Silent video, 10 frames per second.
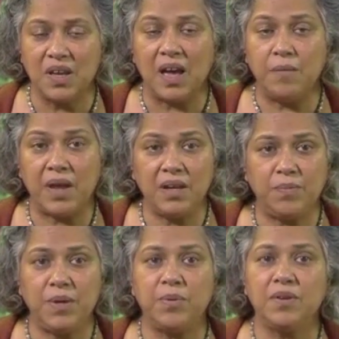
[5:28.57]
and many
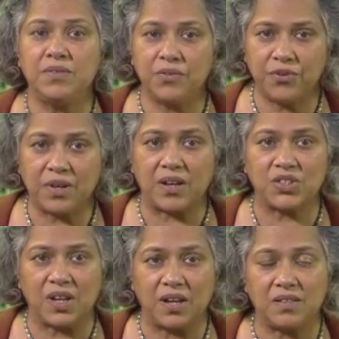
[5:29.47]
people of different
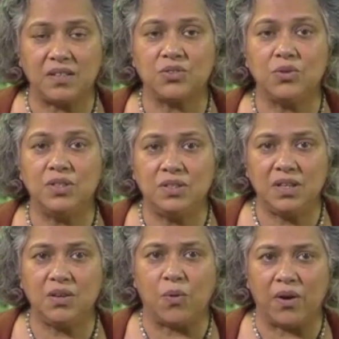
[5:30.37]
nationalities who are
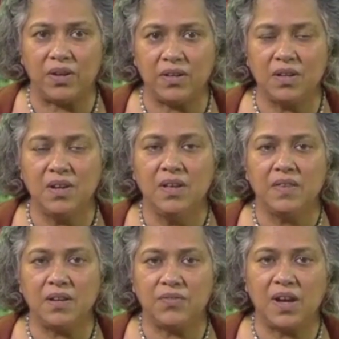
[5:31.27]
indeed worried
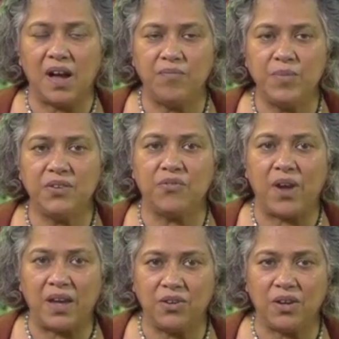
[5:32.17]
that if the government
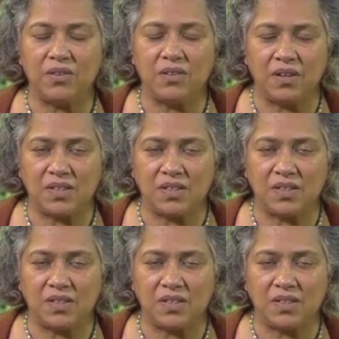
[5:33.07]
uh, uh,